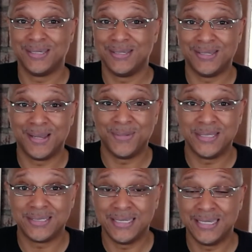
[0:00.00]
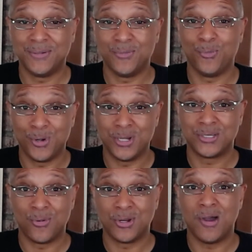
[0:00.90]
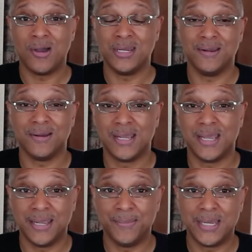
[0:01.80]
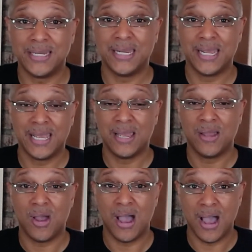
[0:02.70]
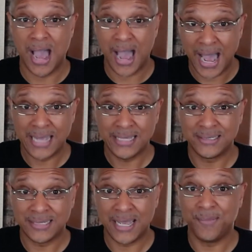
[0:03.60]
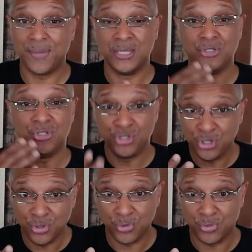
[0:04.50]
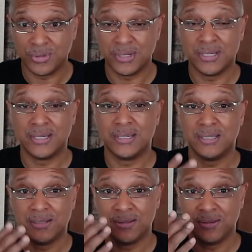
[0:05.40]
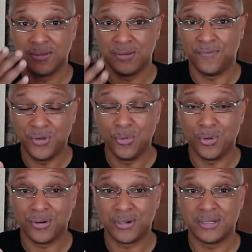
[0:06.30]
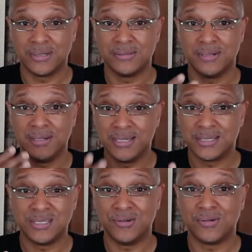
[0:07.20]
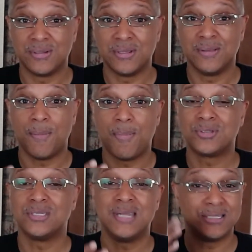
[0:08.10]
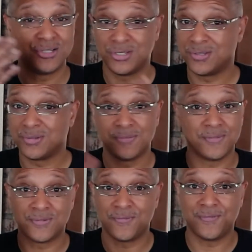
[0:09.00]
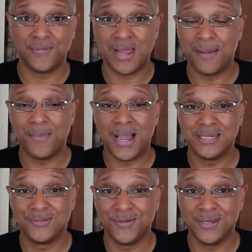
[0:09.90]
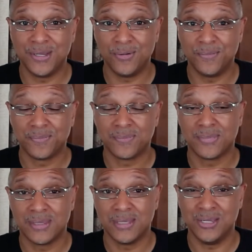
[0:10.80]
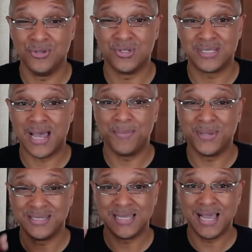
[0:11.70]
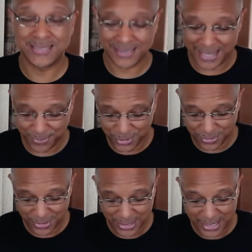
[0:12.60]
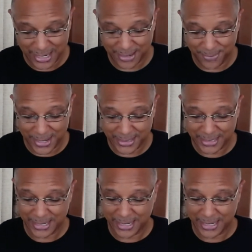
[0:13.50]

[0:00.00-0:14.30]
not be seeing what's going on here. Amen. I, Sam, and you the viewer, the listener, the person that's just flying by this video. And then you stop because God stopped you. Amen.